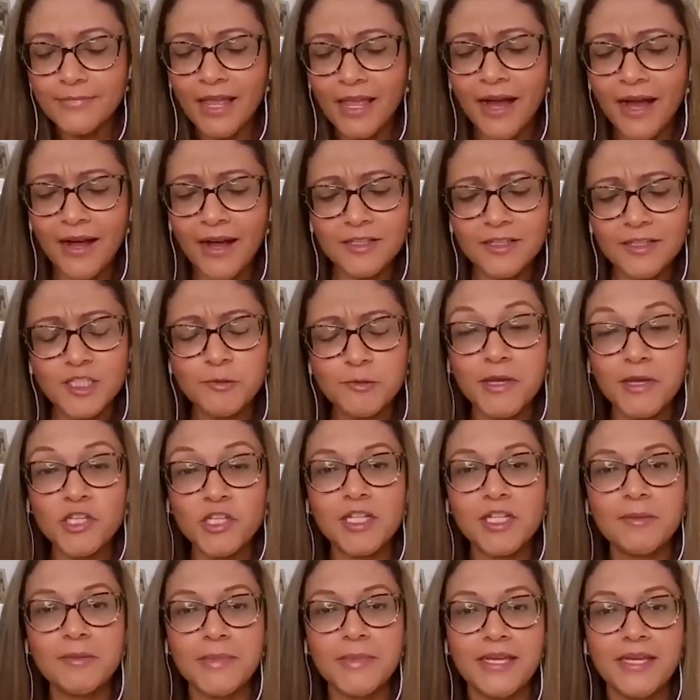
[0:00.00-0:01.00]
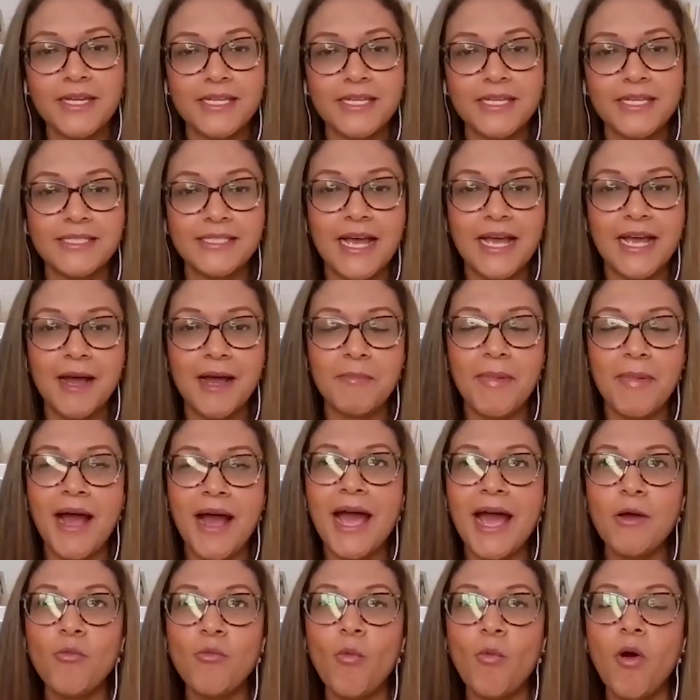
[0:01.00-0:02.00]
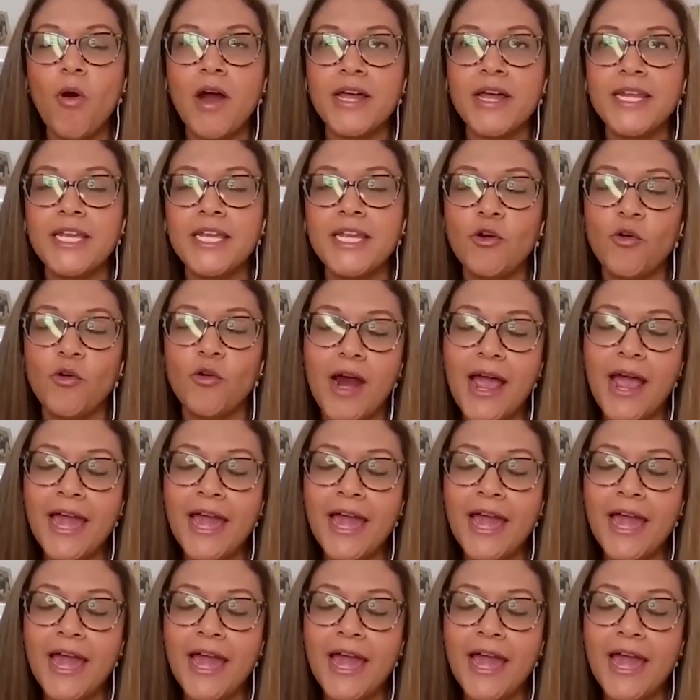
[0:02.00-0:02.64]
especially because I